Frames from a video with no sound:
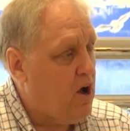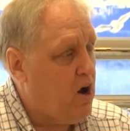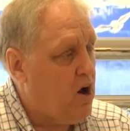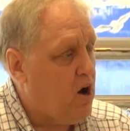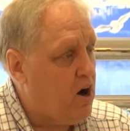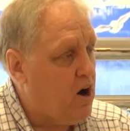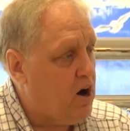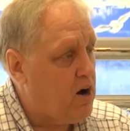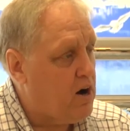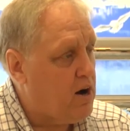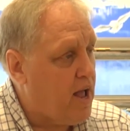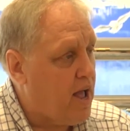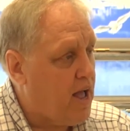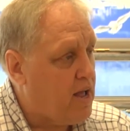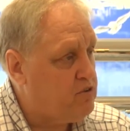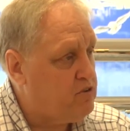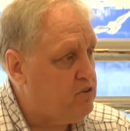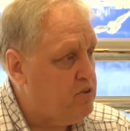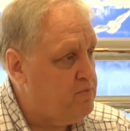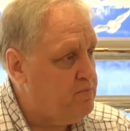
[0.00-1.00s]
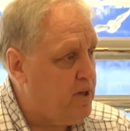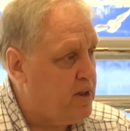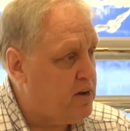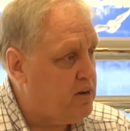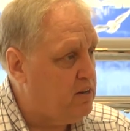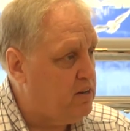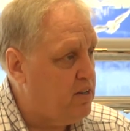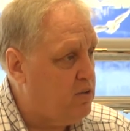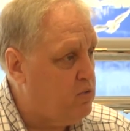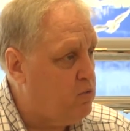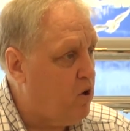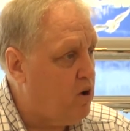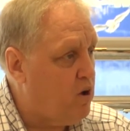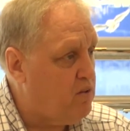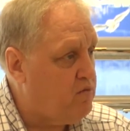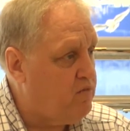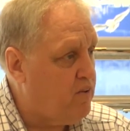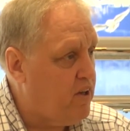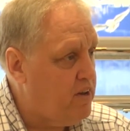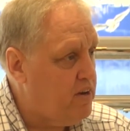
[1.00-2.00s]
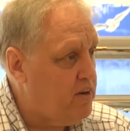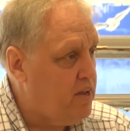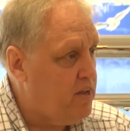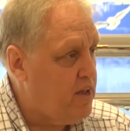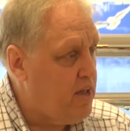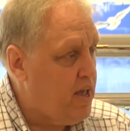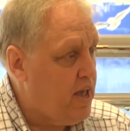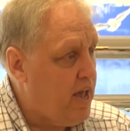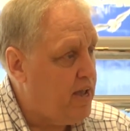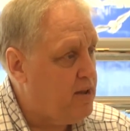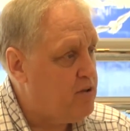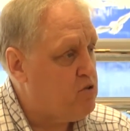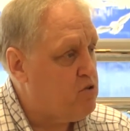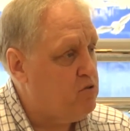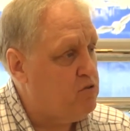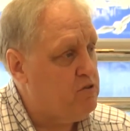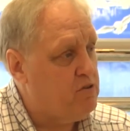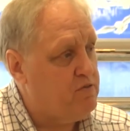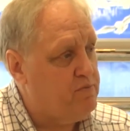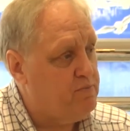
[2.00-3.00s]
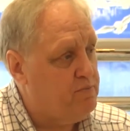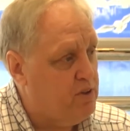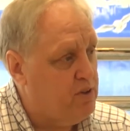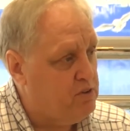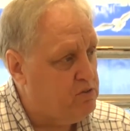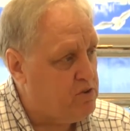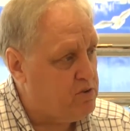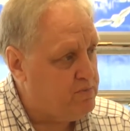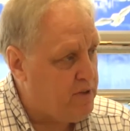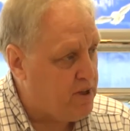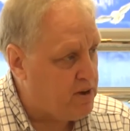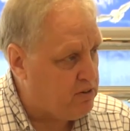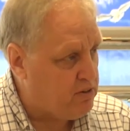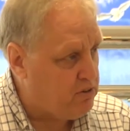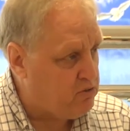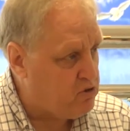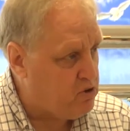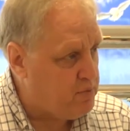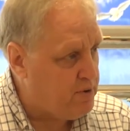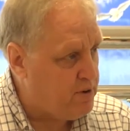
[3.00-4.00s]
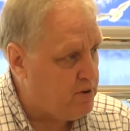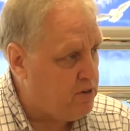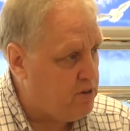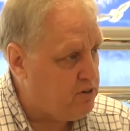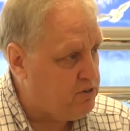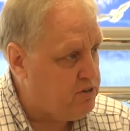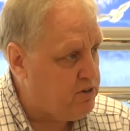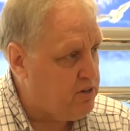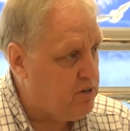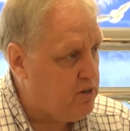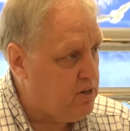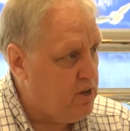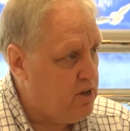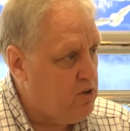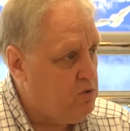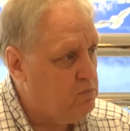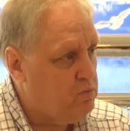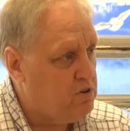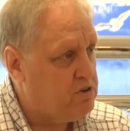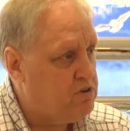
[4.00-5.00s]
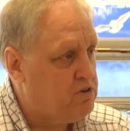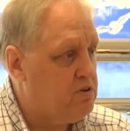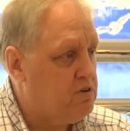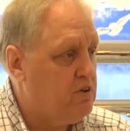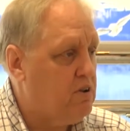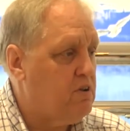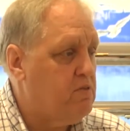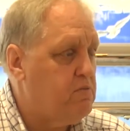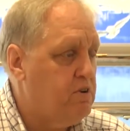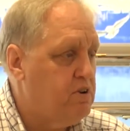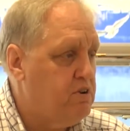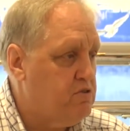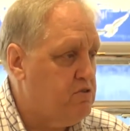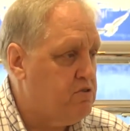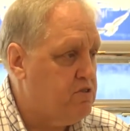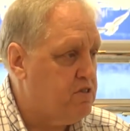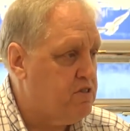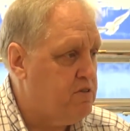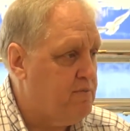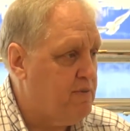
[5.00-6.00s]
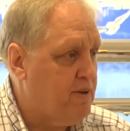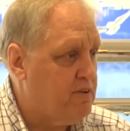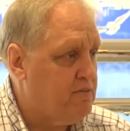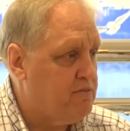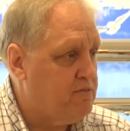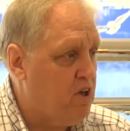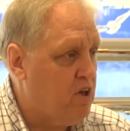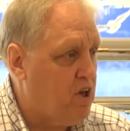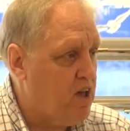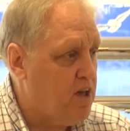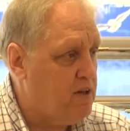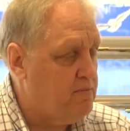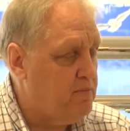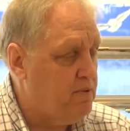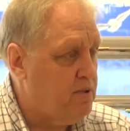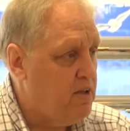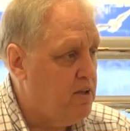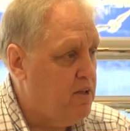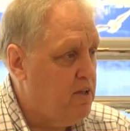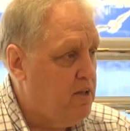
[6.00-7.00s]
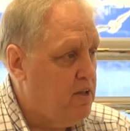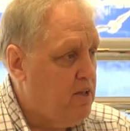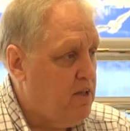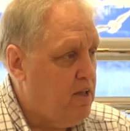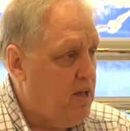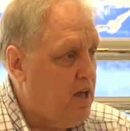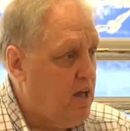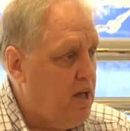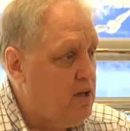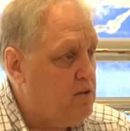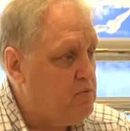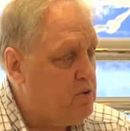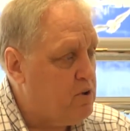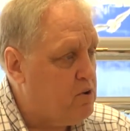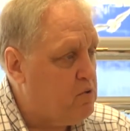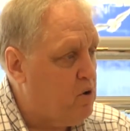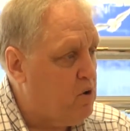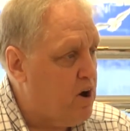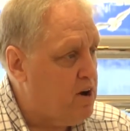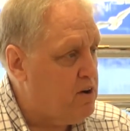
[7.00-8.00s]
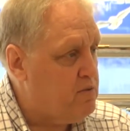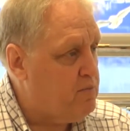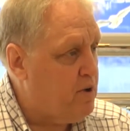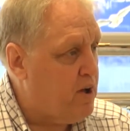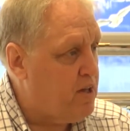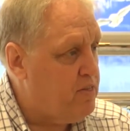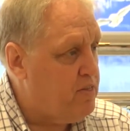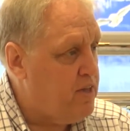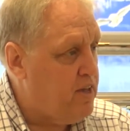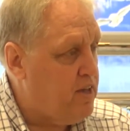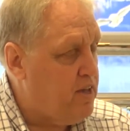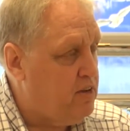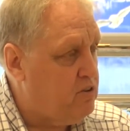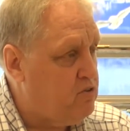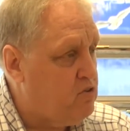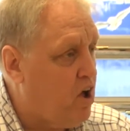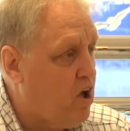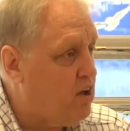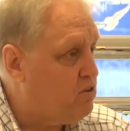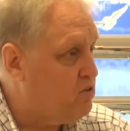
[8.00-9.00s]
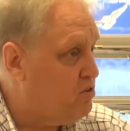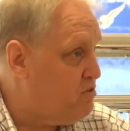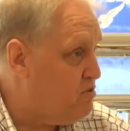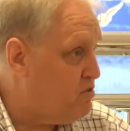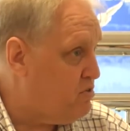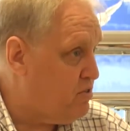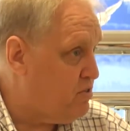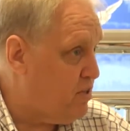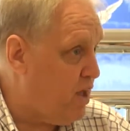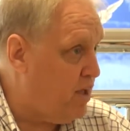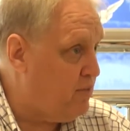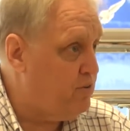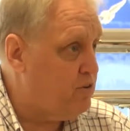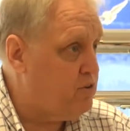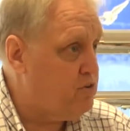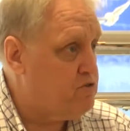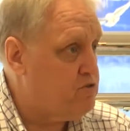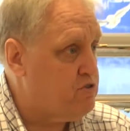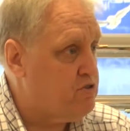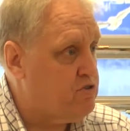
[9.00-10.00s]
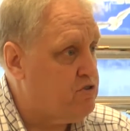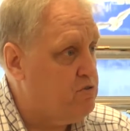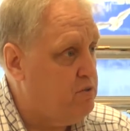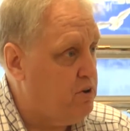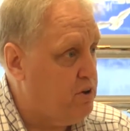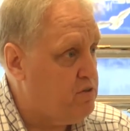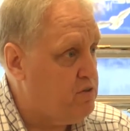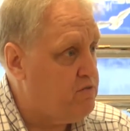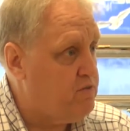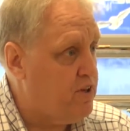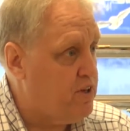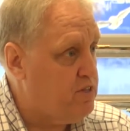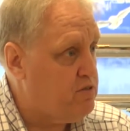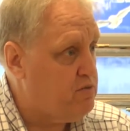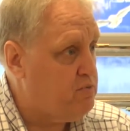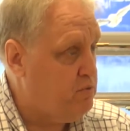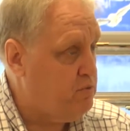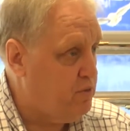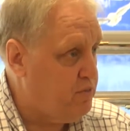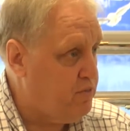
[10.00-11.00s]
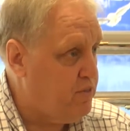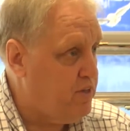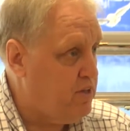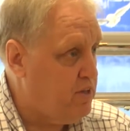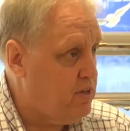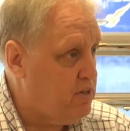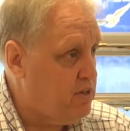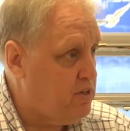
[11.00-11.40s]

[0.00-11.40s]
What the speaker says: are actually medically qualified, and so they're familiar with medical terminology, which reduces the amount of time required by the doctors and the nurses to interface with the